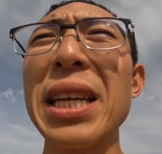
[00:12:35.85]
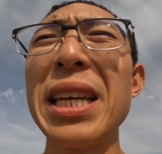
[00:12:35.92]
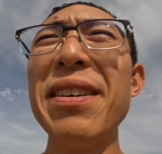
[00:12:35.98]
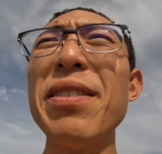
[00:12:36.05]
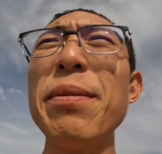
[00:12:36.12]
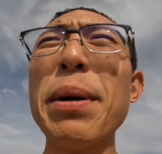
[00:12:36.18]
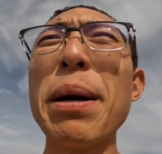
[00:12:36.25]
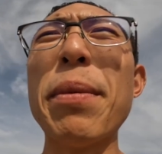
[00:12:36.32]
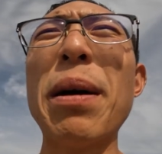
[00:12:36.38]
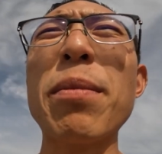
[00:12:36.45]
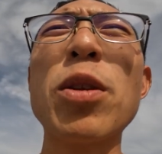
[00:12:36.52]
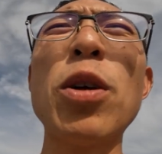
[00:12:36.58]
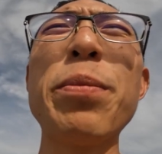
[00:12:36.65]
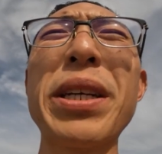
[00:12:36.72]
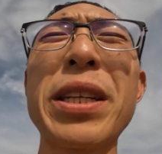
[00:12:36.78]
Even my
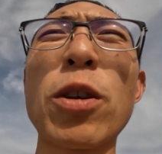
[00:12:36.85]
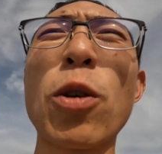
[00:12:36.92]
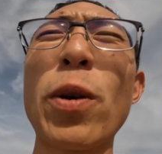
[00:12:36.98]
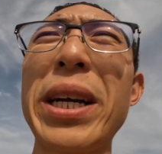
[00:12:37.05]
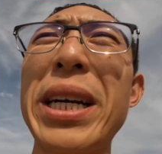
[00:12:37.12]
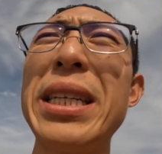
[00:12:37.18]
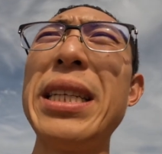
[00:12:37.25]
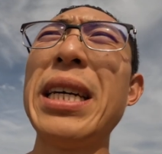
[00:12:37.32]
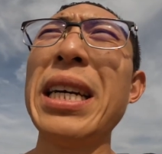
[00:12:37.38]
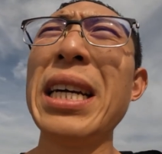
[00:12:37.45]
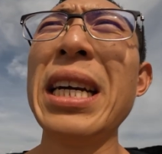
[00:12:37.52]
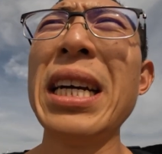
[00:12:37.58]
mom told me in Korean,